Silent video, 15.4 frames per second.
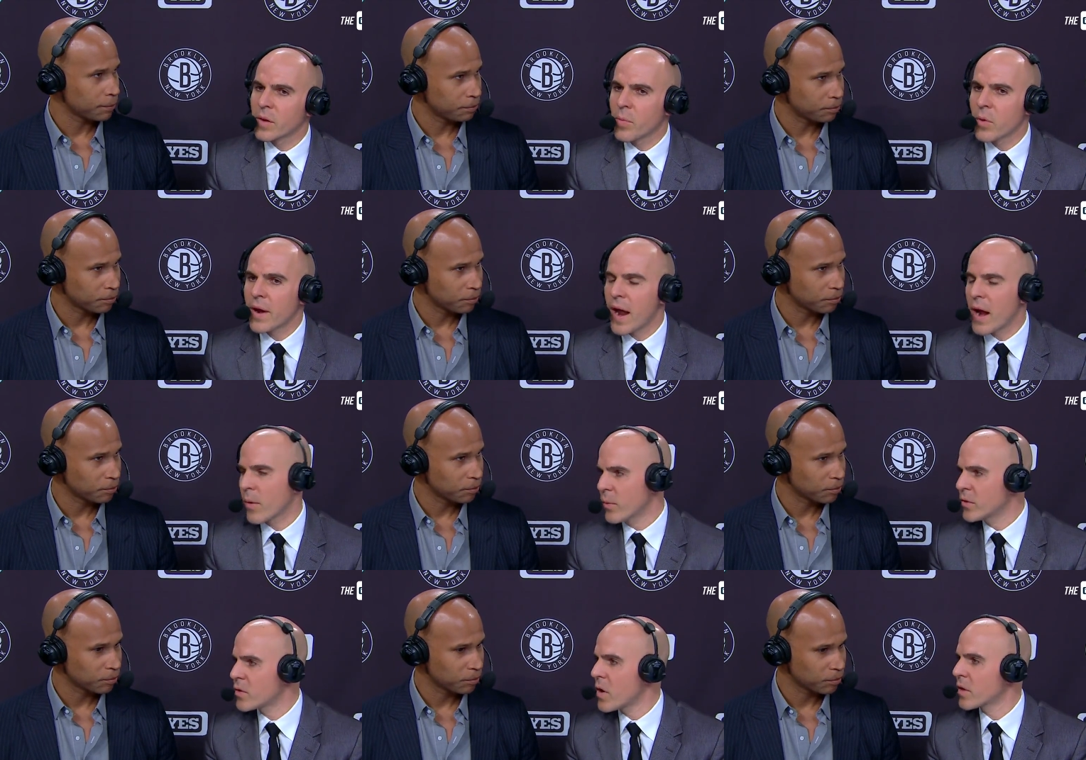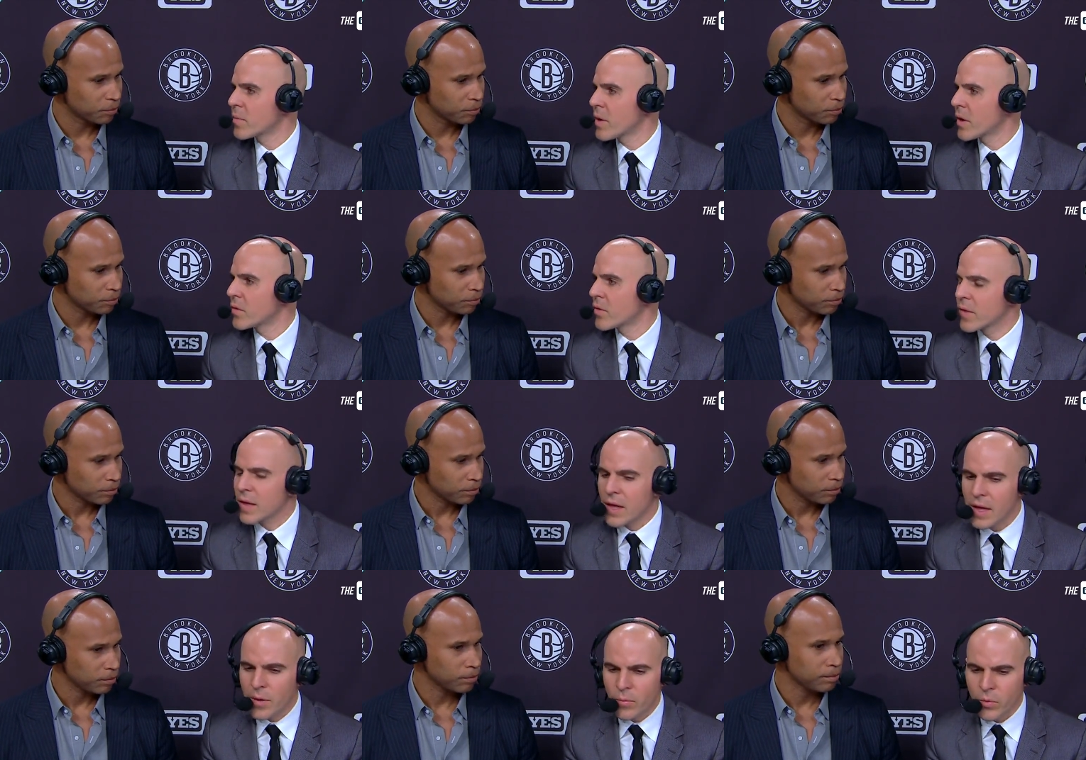Speaker 1: to point out, and we talked about during the
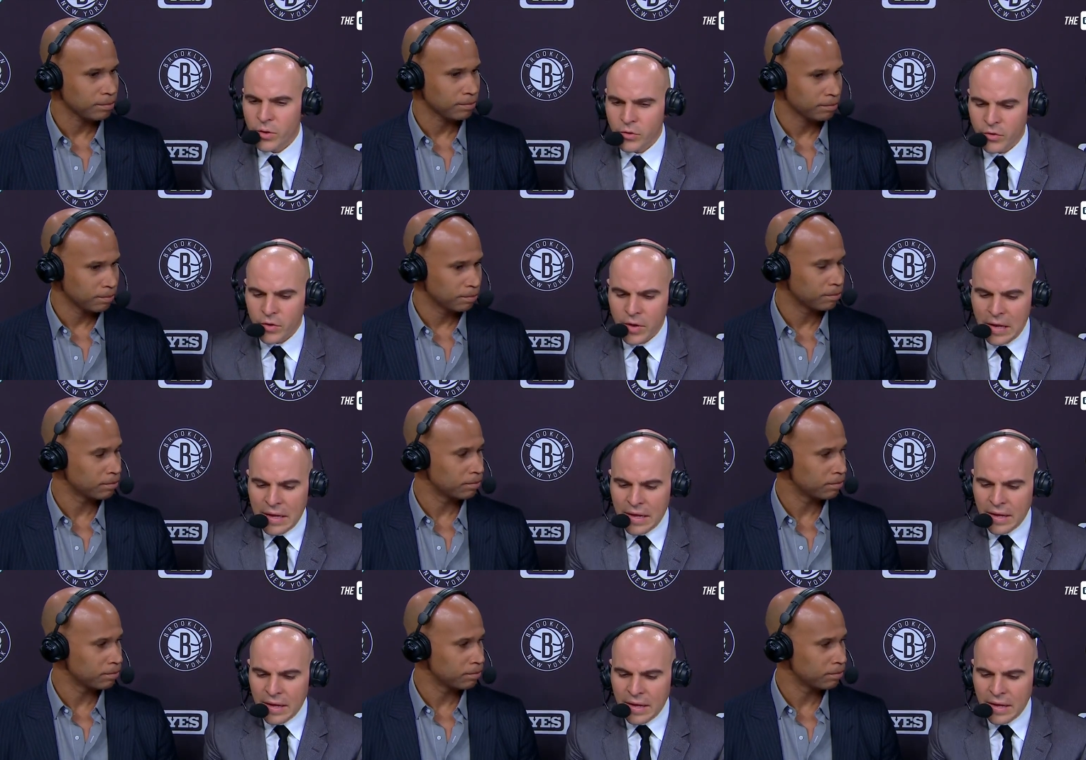game, Richard,